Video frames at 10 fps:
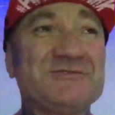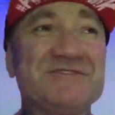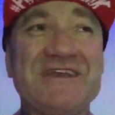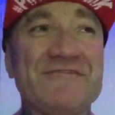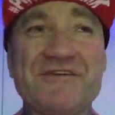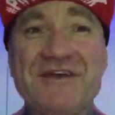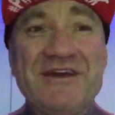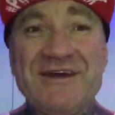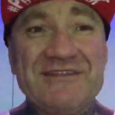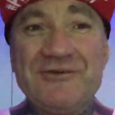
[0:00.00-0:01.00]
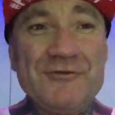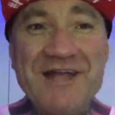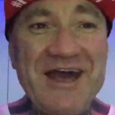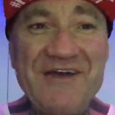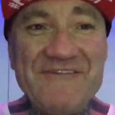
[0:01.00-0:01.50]
She was here for
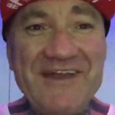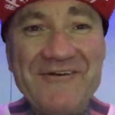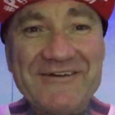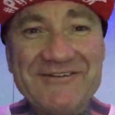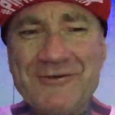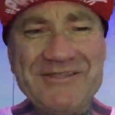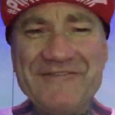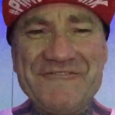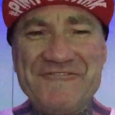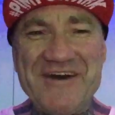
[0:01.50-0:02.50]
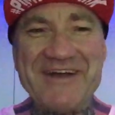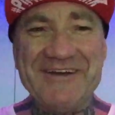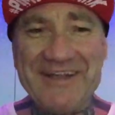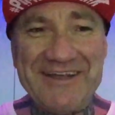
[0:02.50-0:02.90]
2.5 hours. What the fuck?